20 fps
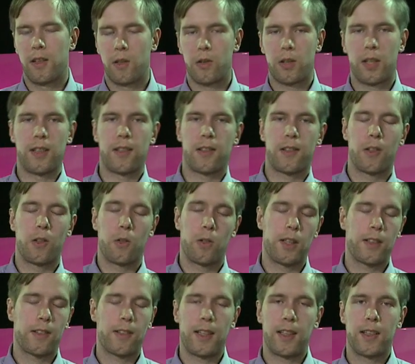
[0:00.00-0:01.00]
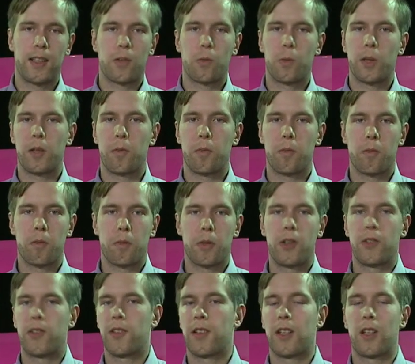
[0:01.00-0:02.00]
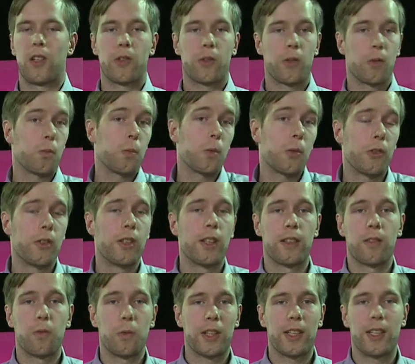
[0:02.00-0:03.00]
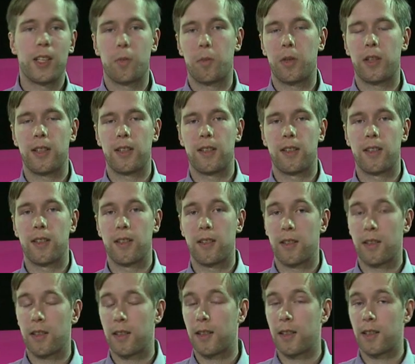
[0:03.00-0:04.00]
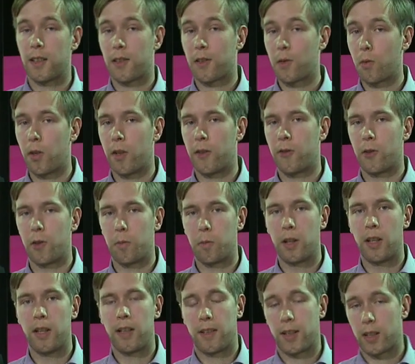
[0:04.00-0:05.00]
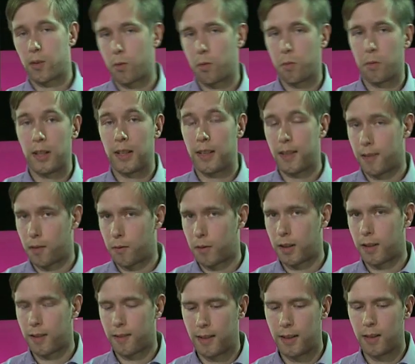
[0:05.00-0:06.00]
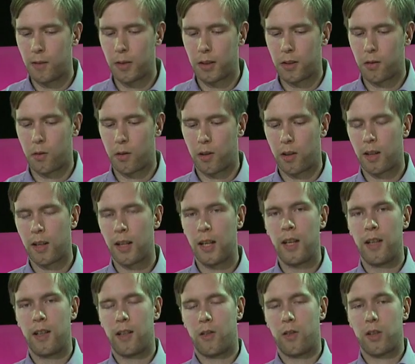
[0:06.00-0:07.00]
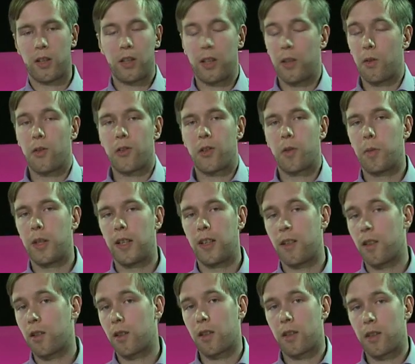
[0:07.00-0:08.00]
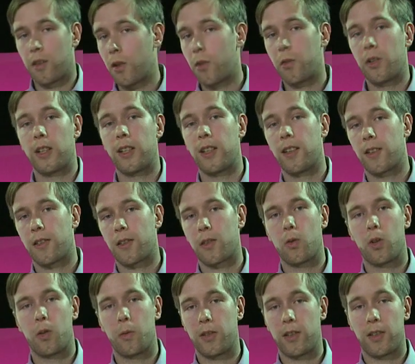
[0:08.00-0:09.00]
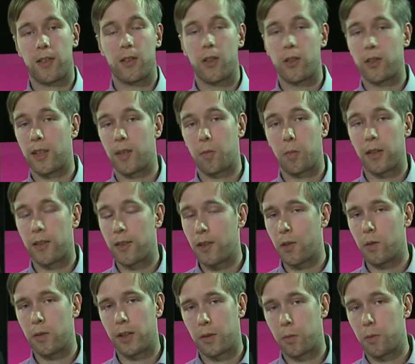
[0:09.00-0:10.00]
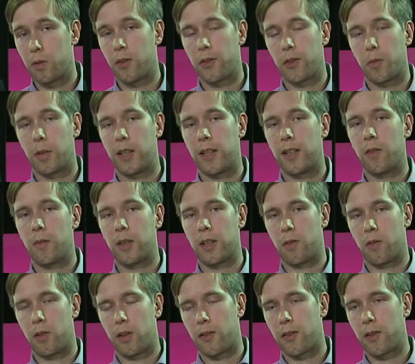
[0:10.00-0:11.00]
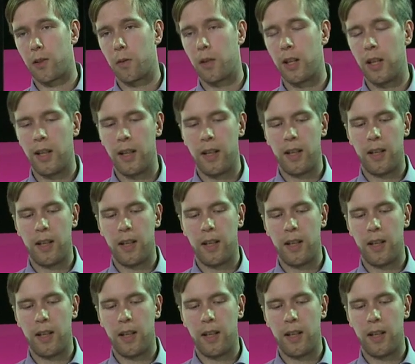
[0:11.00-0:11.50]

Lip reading: Okay, so let's say that we purchase a lot of wood and we keep it in a storage room. That would be classified as inventory. Or it could also be clothing in a store which has not yet been sold. That would also be inventory. So